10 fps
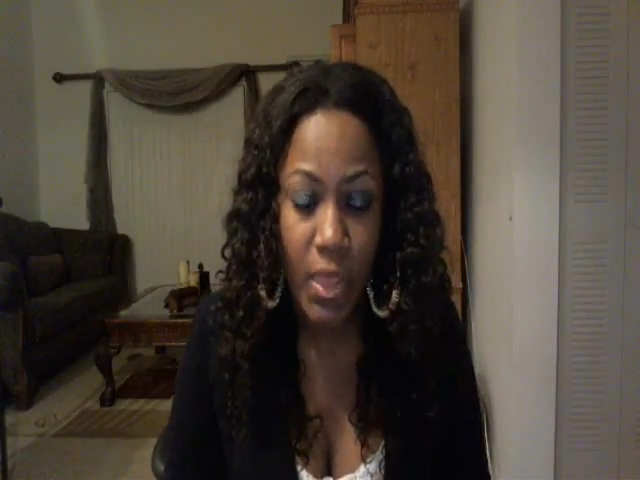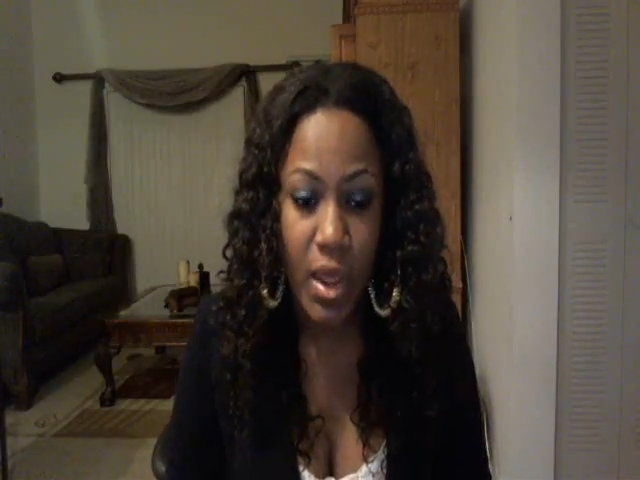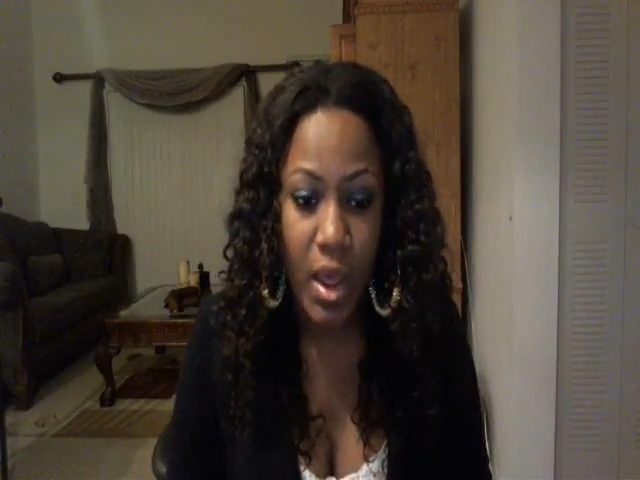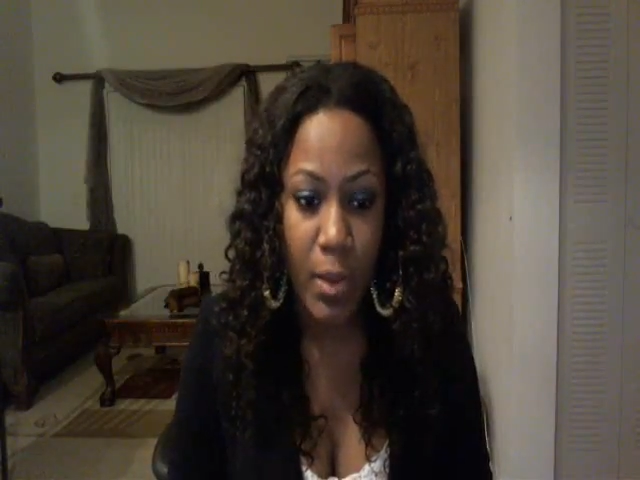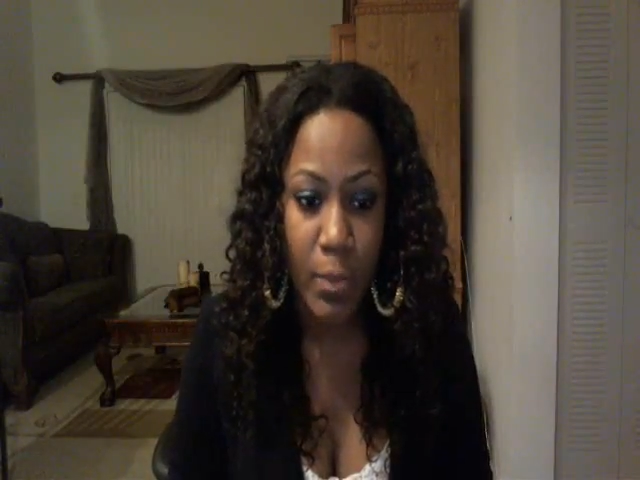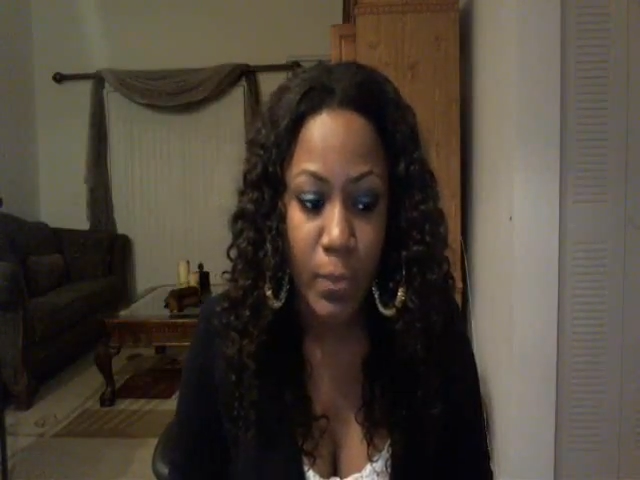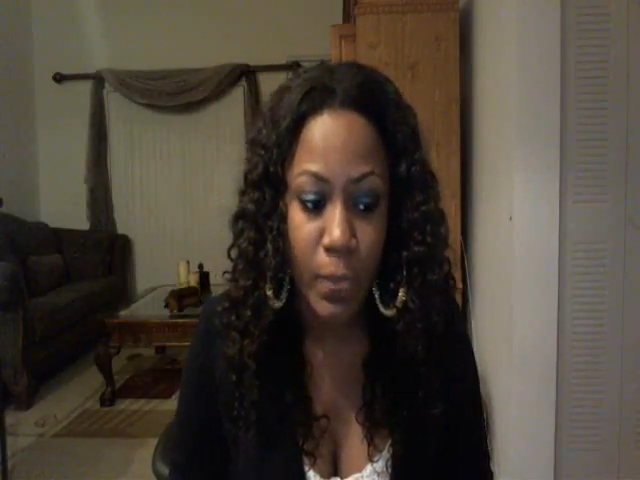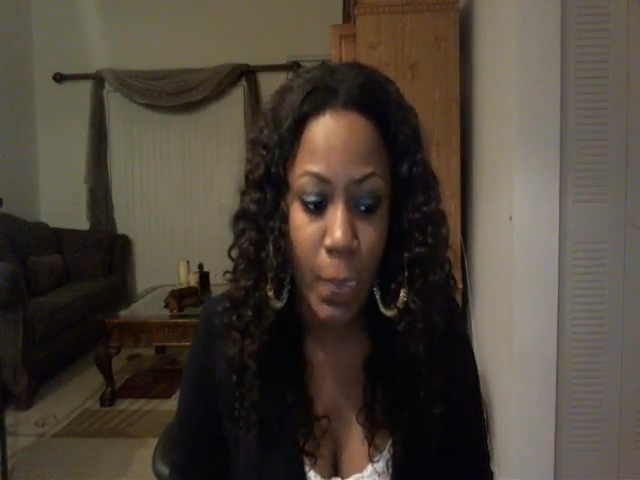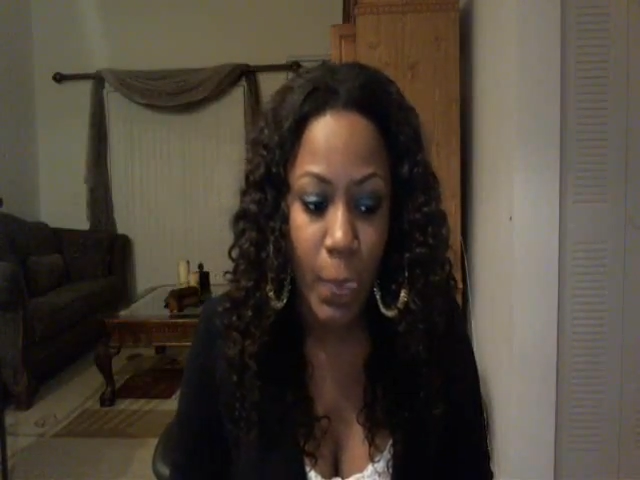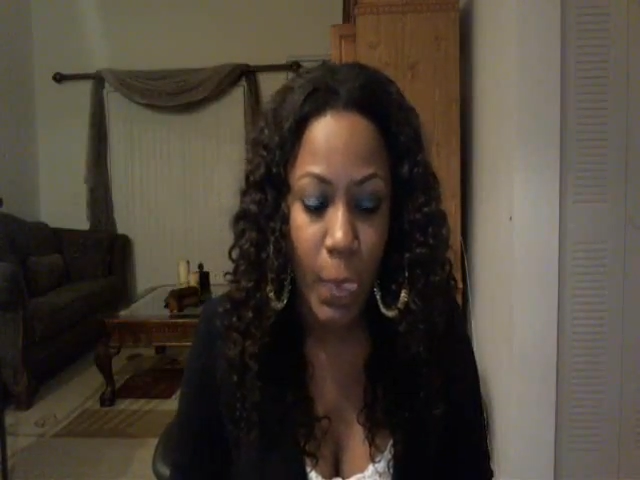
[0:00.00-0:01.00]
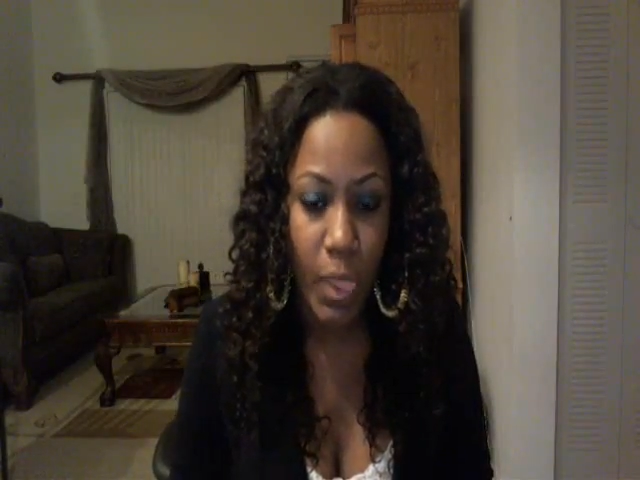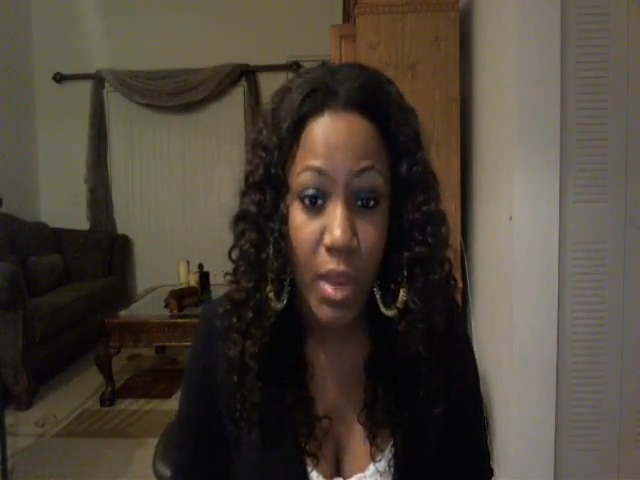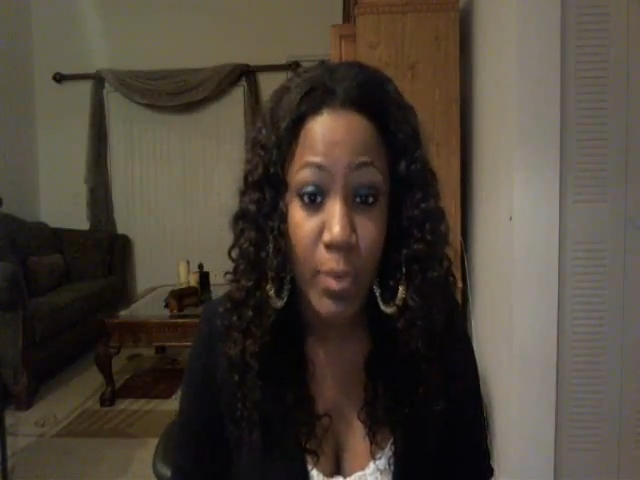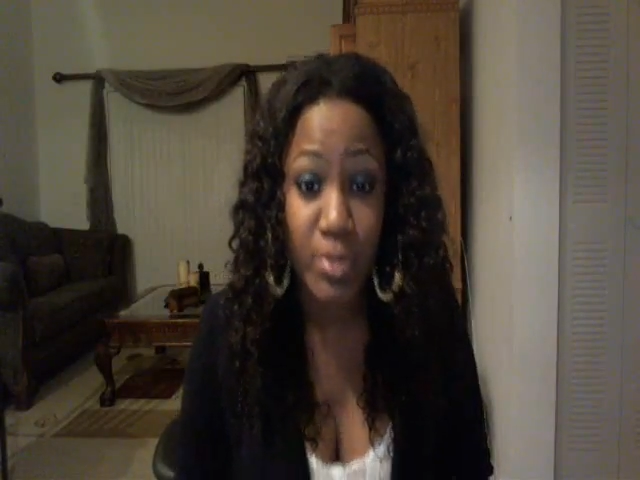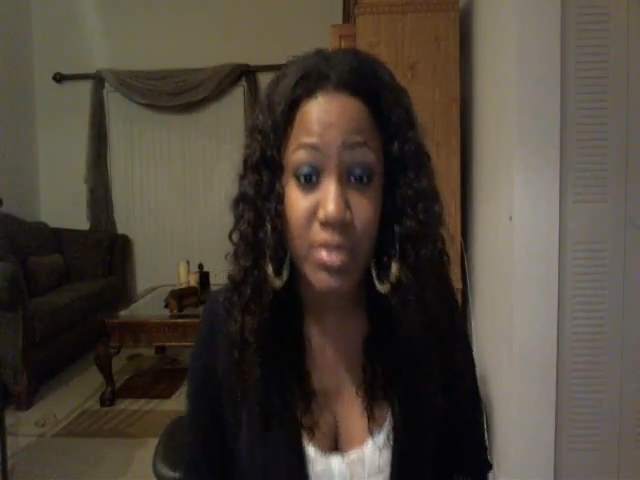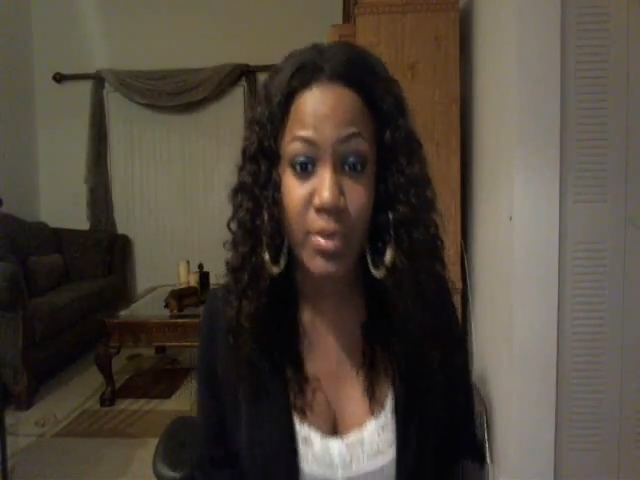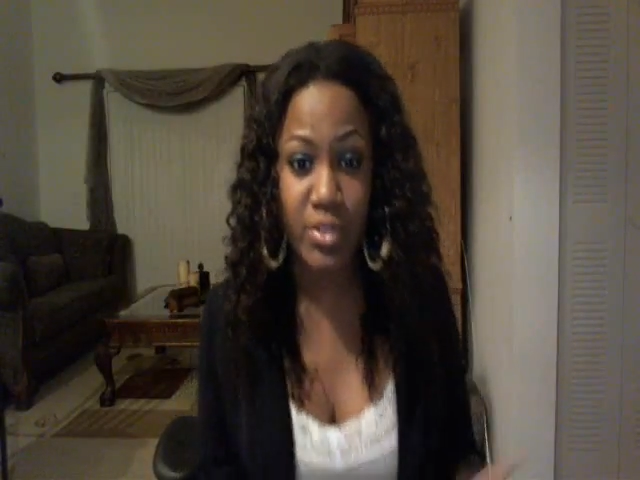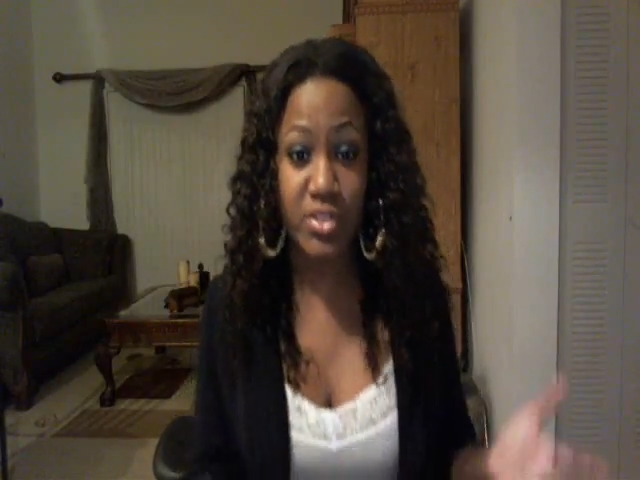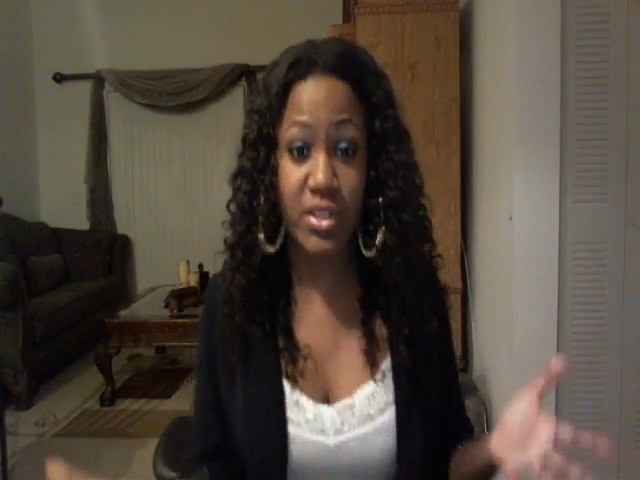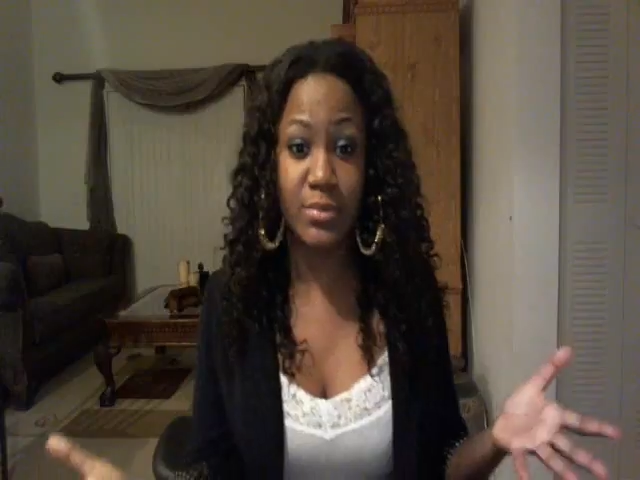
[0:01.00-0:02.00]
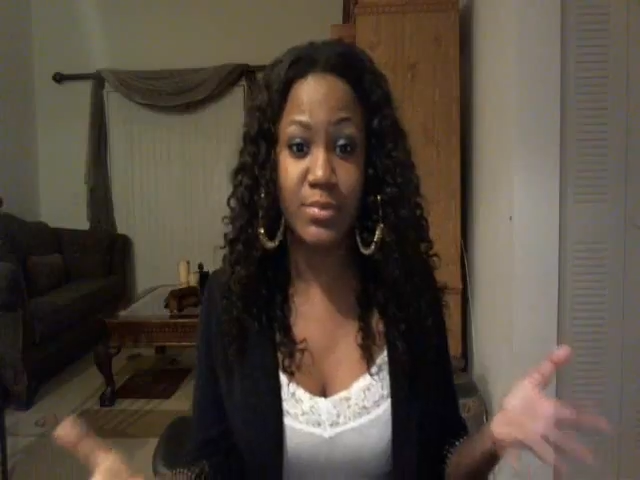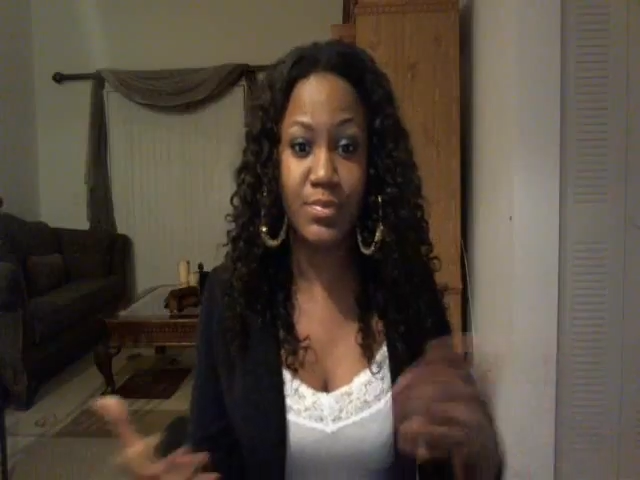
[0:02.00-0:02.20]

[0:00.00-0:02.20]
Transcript: Um, I'll post some pictures up.